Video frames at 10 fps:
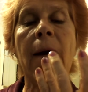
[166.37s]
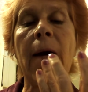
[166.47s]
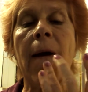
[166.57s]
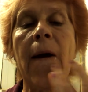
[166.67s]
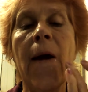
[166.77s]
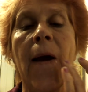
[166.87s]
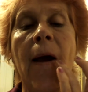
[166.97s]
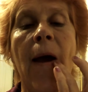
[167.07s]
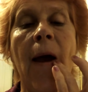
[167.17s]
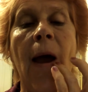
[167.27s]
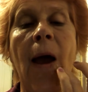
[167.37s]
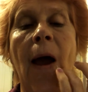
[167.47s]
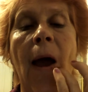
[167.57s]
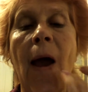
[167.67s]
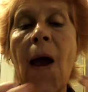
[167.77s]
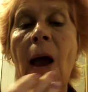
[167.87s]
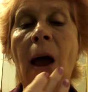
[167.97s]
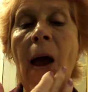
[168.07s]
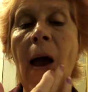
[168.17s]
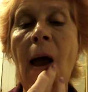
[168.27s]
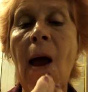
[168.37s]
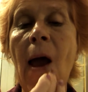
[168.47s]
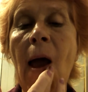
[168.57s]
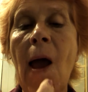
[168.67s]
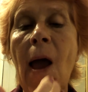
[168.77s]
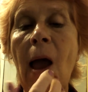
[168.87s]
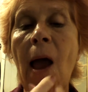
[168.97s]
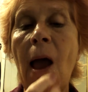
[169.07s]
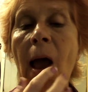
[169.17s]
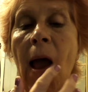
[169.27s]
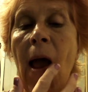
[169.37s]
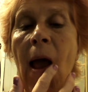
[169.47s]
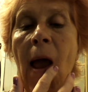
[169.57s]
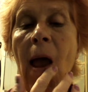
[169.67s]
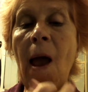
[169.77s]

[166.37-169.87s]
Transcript: (no one is talking)